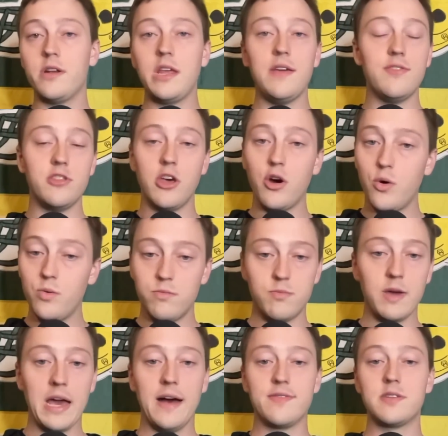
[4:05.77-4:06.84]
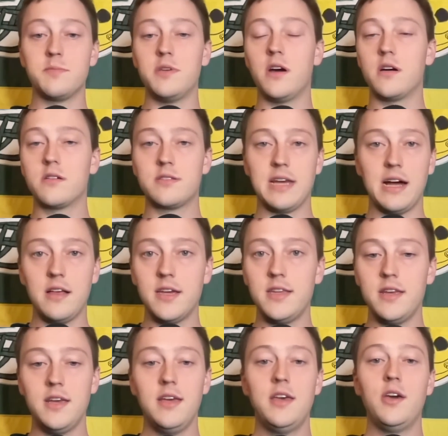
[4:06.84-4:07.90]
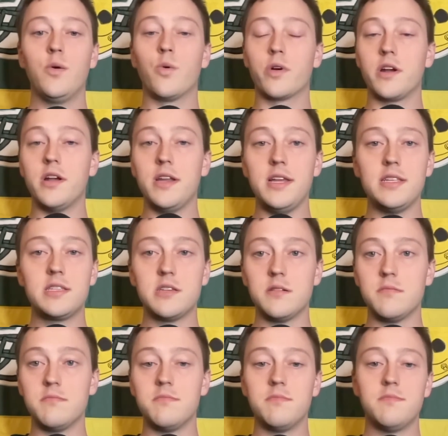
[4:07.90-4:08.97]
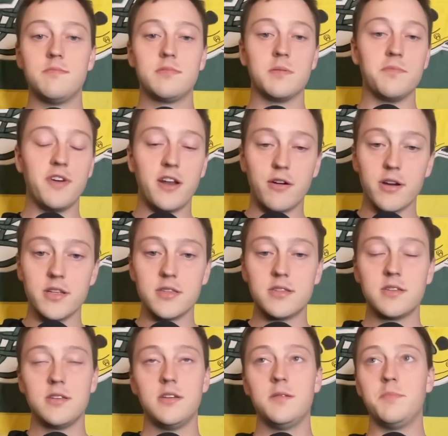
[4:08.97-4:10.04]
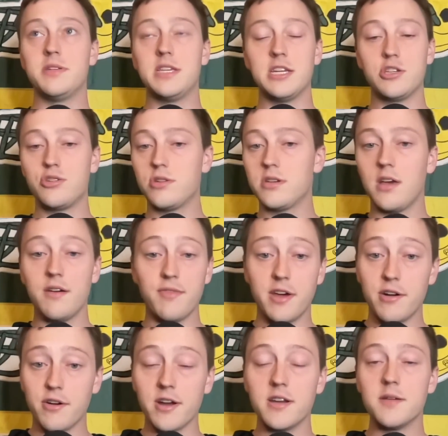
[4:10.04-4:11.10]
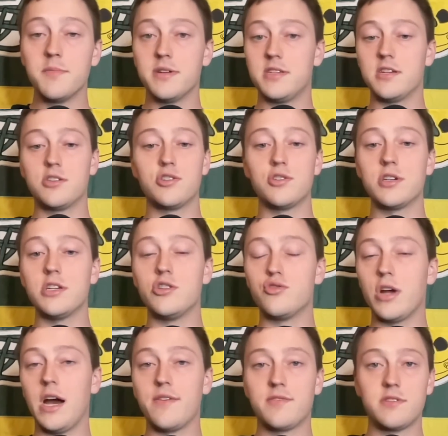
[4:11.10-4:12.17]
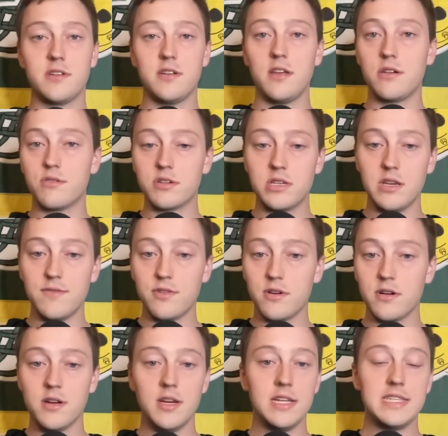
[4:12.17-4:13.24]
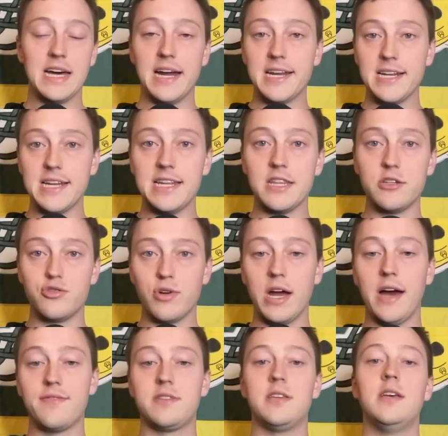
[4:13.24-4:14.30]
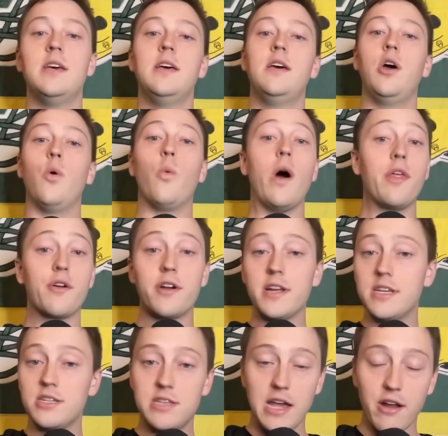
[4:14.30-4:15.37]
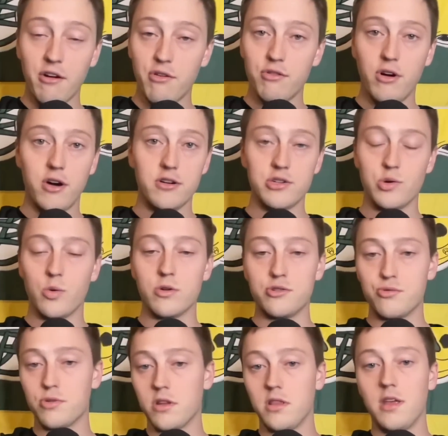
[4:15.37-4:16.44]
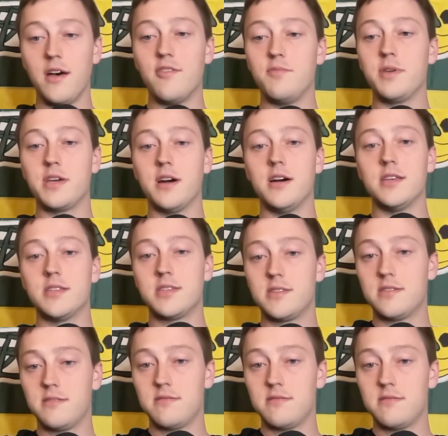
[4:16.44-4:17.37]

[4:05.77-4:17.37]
Even though we have some young talent, we're going to need some veterans, potentially a veteran, potentially draft another receiver, tight end in the draft, whether it is Aaron Rodgers or Jordan Love, because